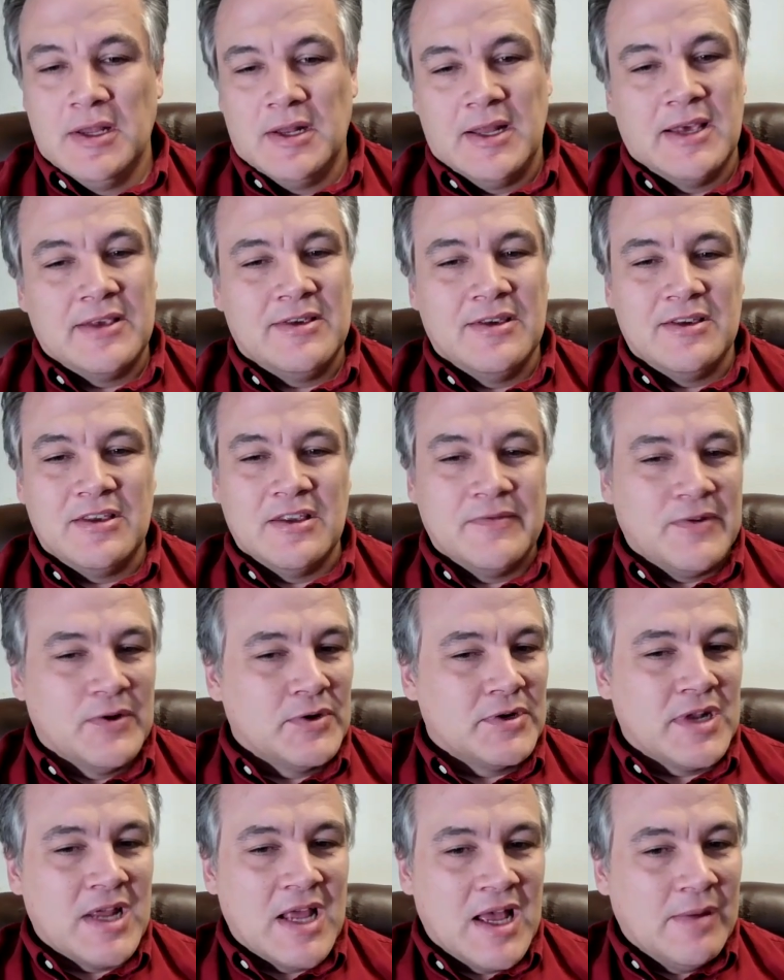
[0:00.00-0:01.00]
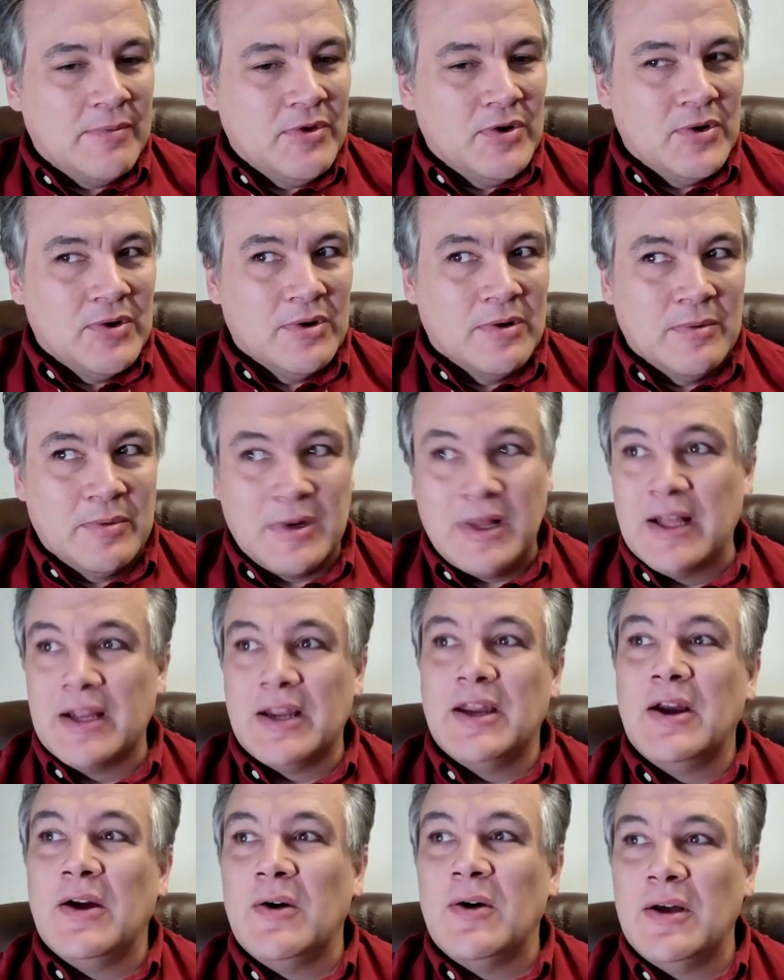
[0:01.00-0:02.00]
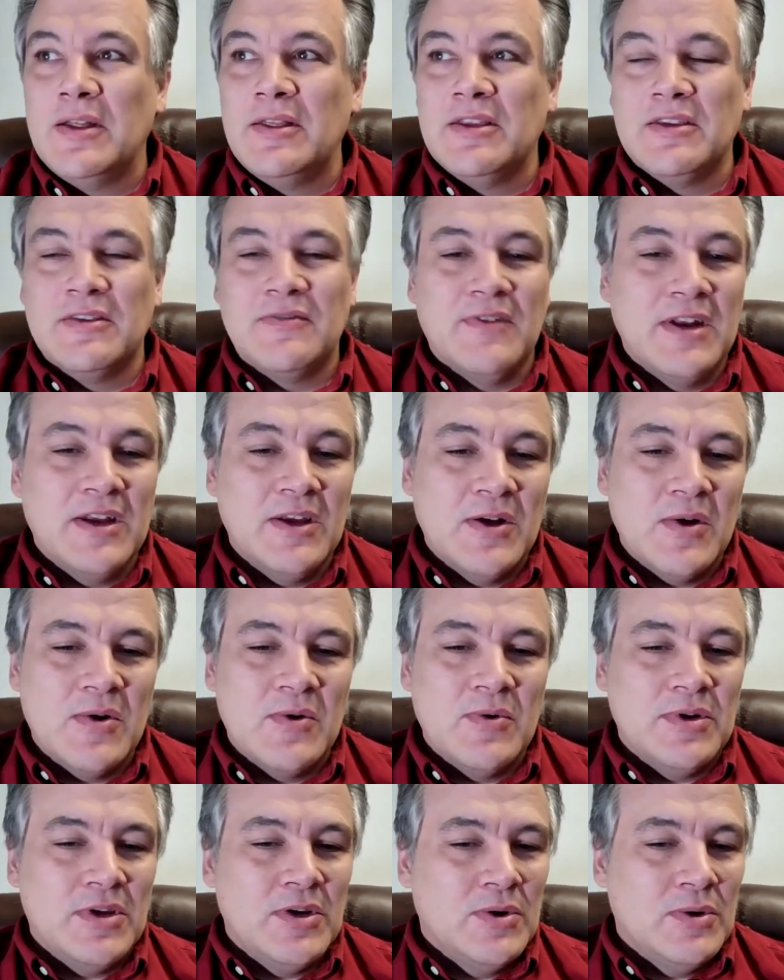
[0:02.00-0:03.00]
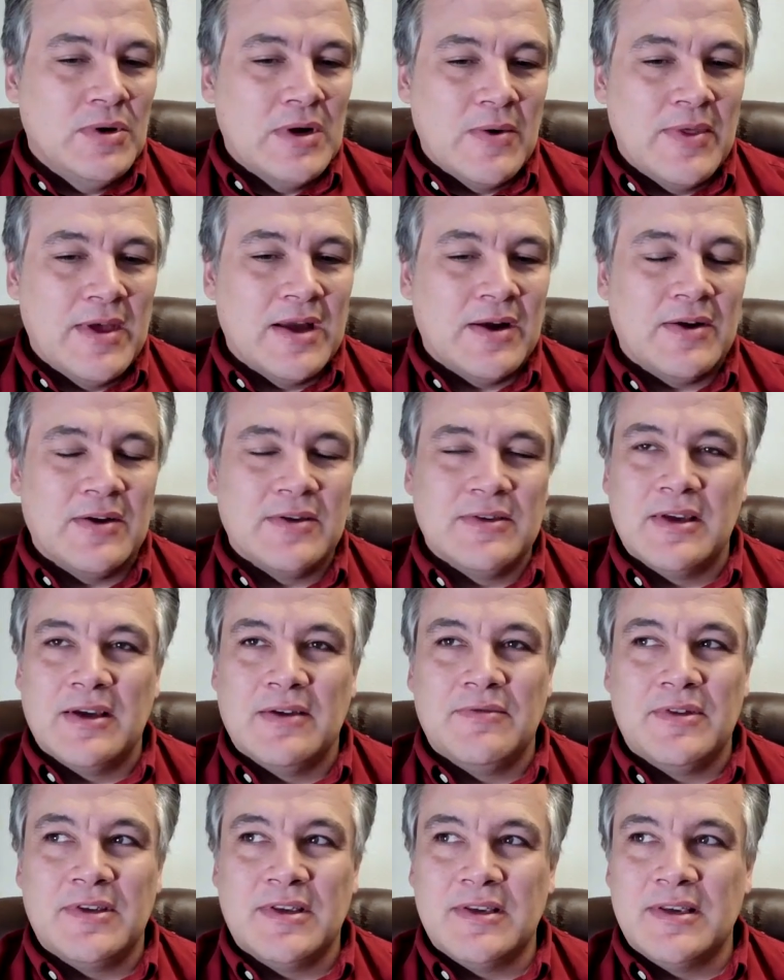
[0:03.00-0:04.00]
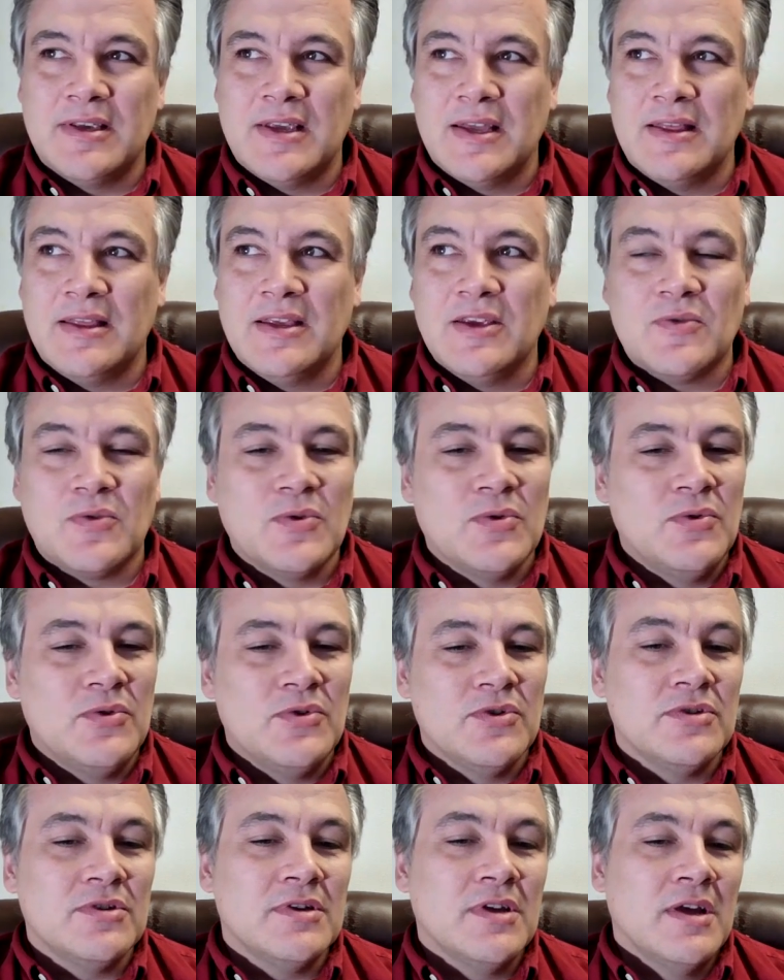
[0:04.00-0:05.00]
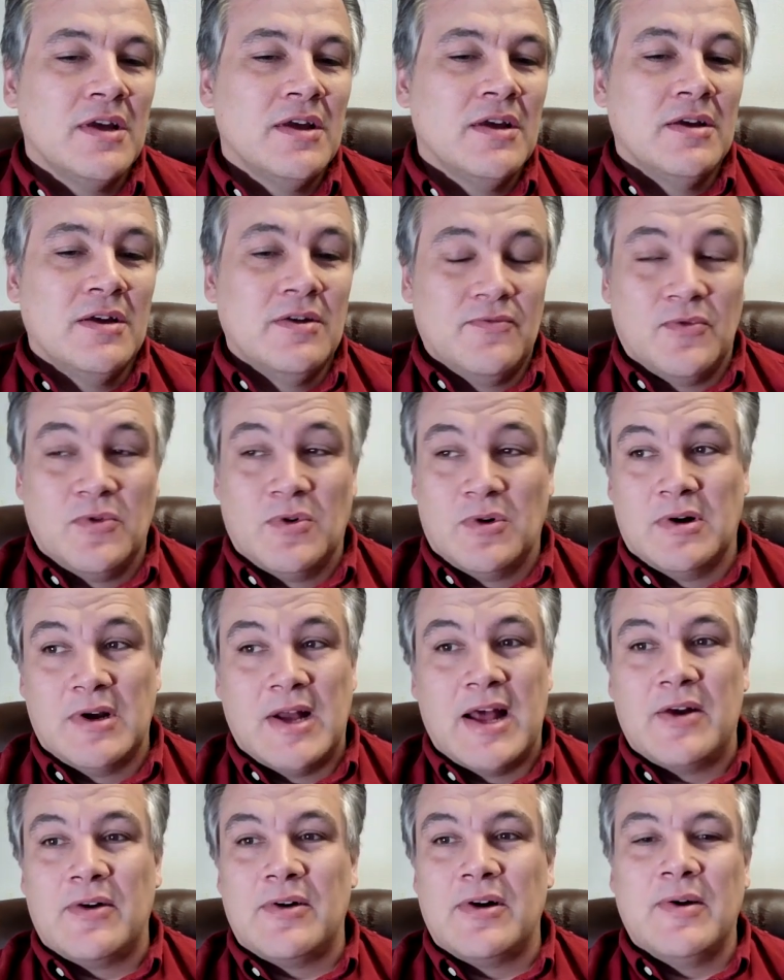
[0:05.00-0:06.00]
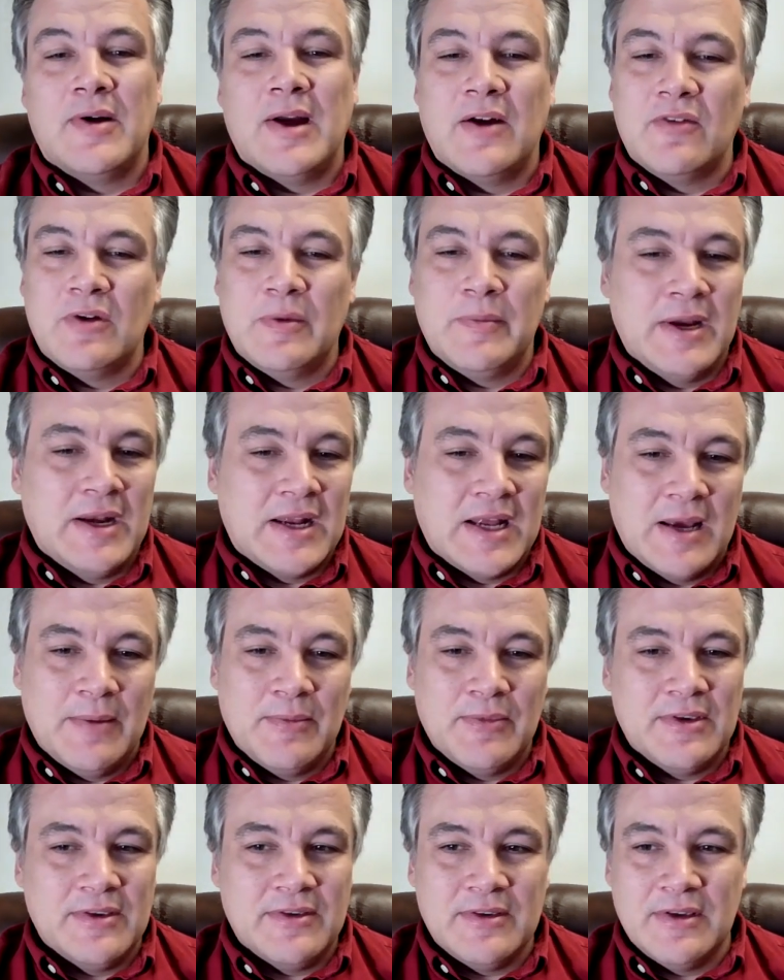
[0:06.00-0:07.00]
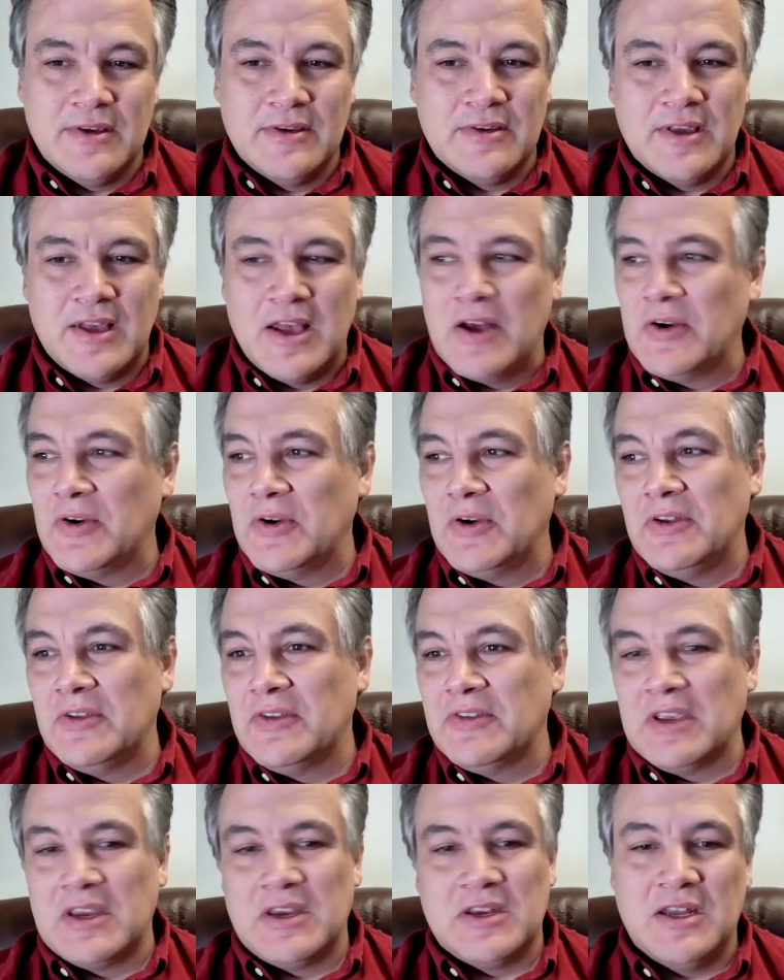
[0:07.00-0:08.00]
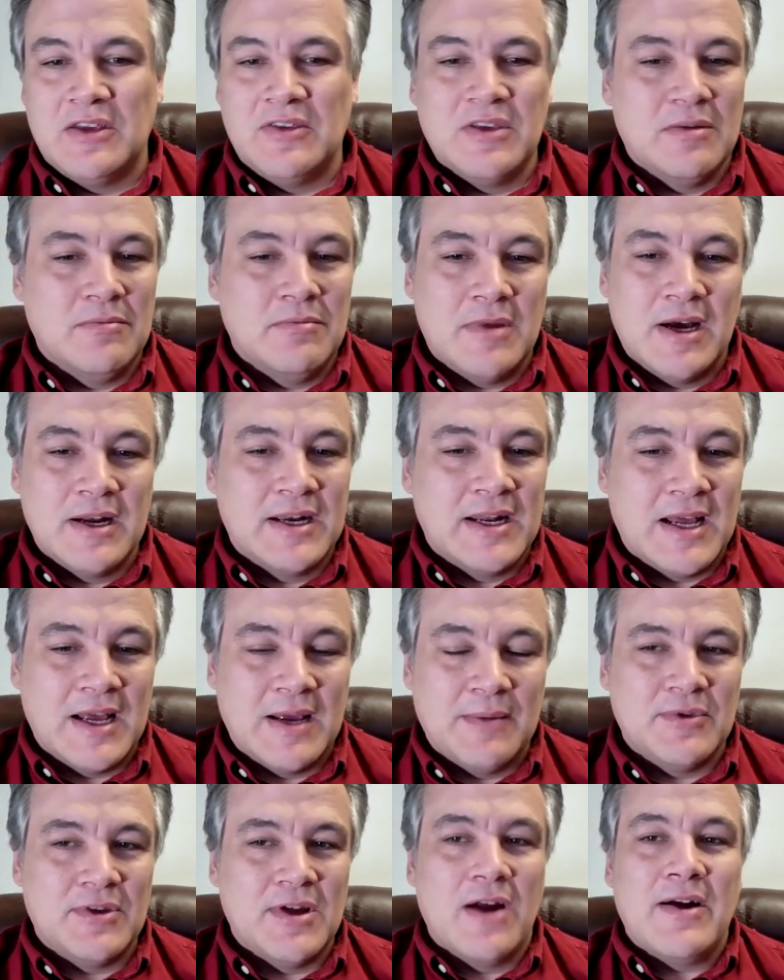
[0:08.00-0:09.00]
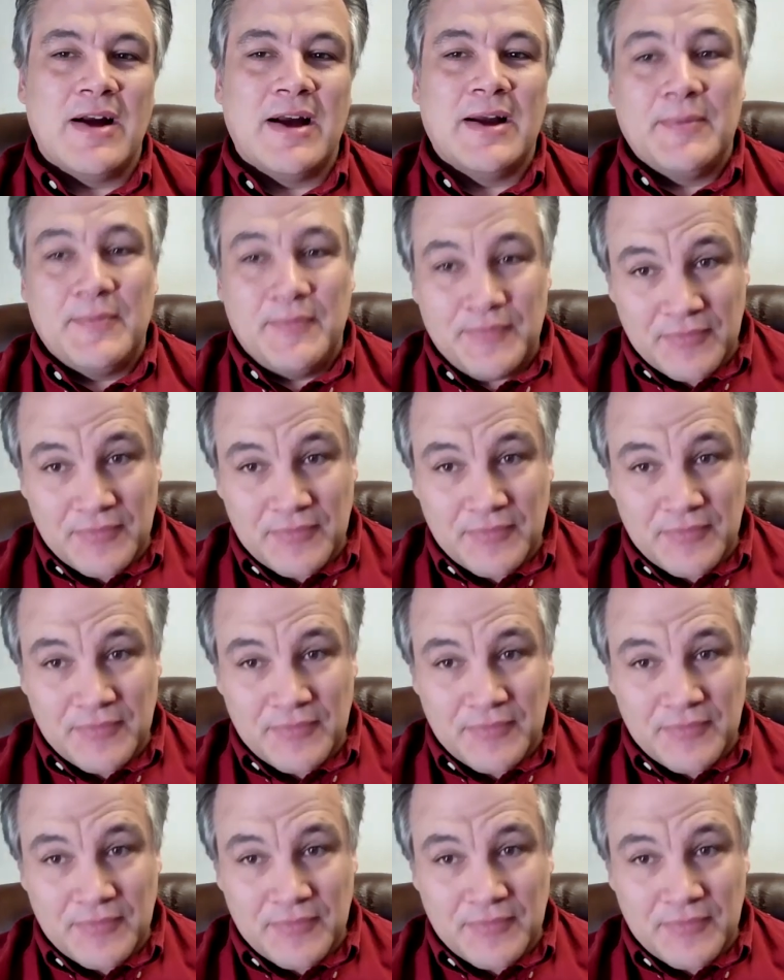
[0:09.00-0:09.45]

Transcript: Unless this is the first time you're clicking on this video, you know that because I've said these rules for, I don't know, however many times this is, 160 something odd times. All right,